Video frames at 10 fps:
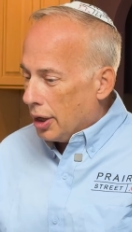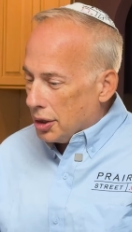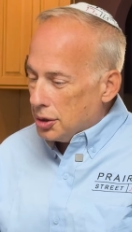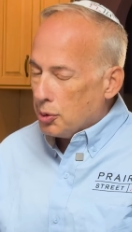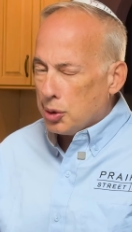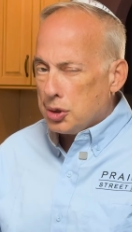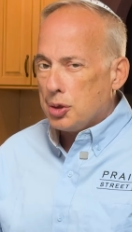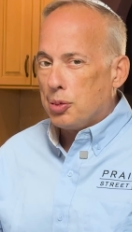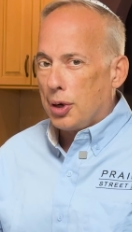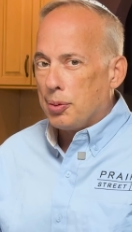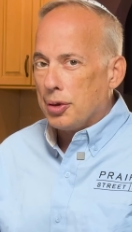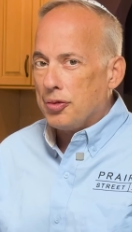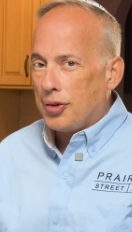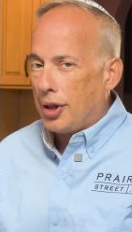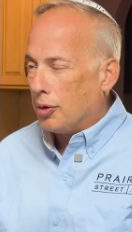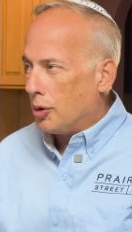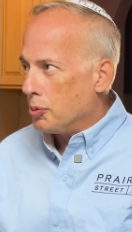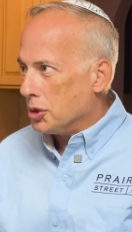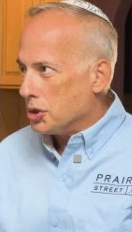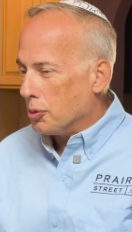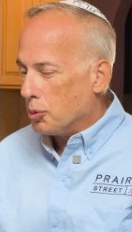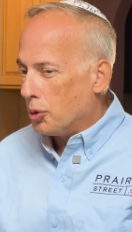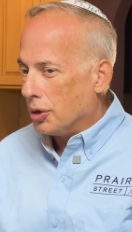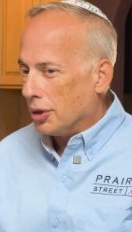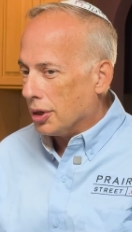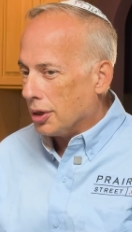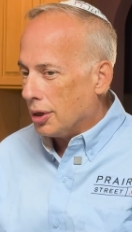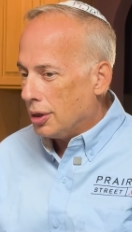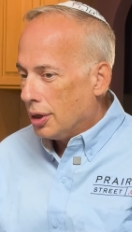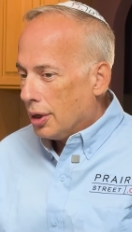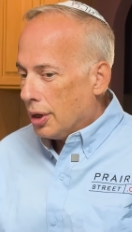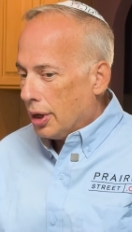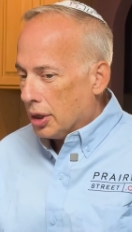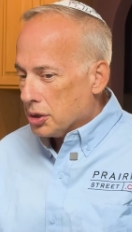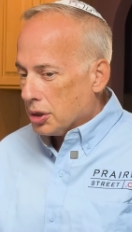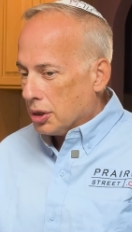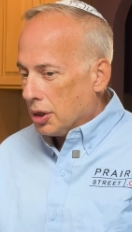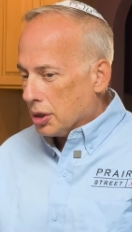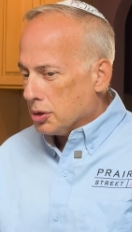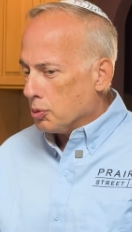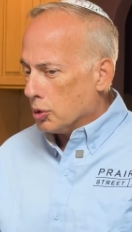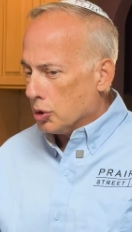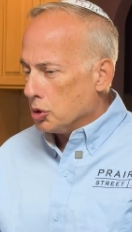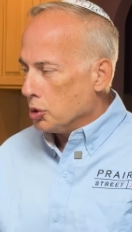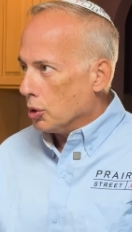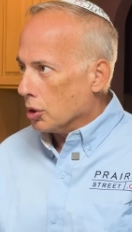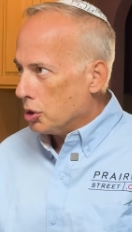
actually we should probably follow up at some point like an ask an expert or do a